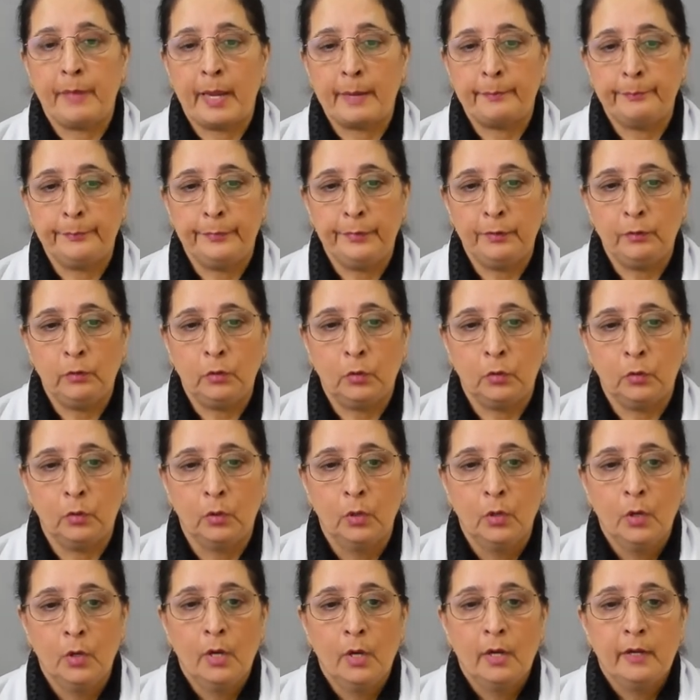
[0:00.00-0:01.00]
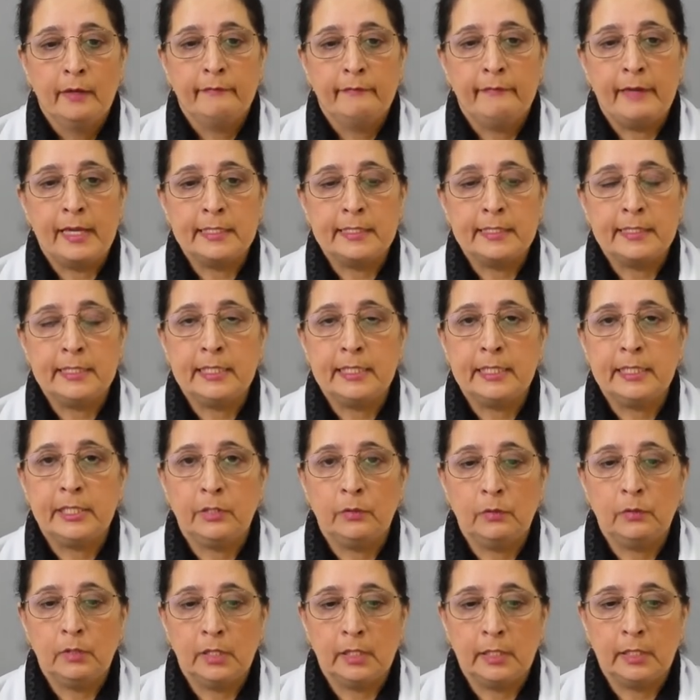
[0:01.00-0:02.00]

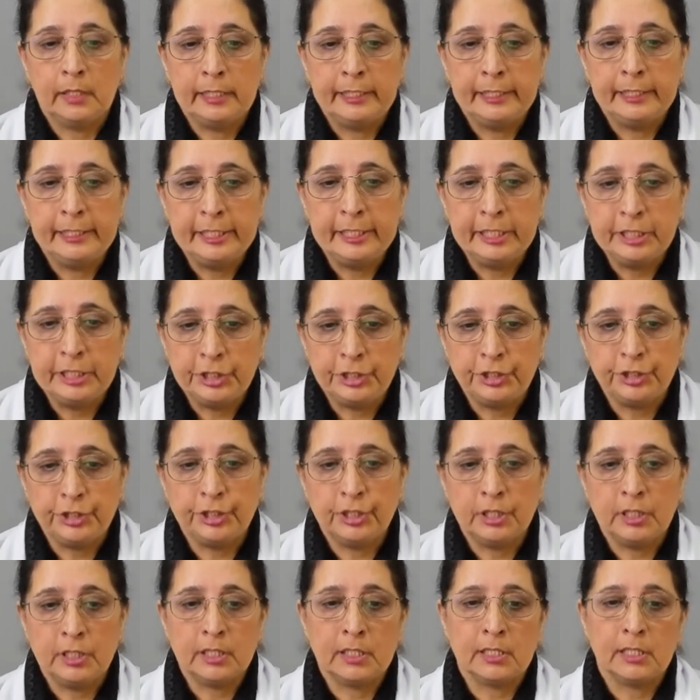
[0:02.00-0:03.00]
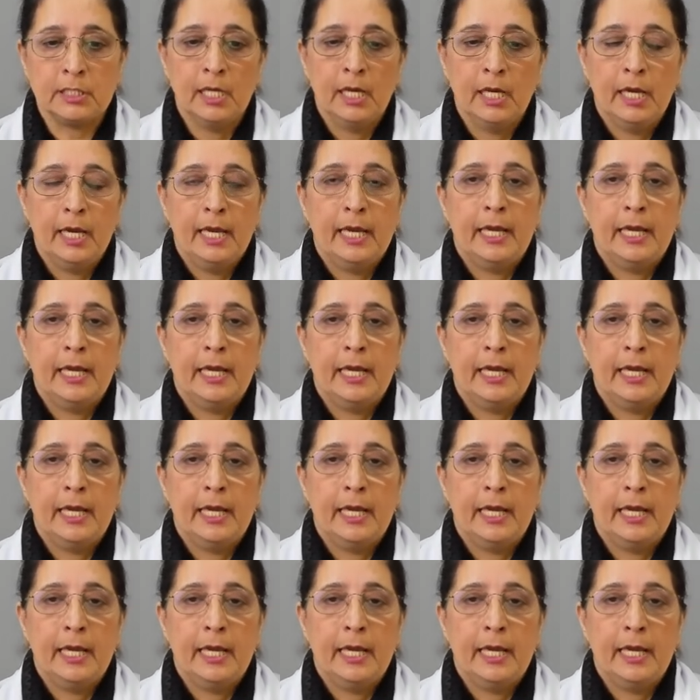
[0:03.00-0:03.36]
papulovesicular lesions,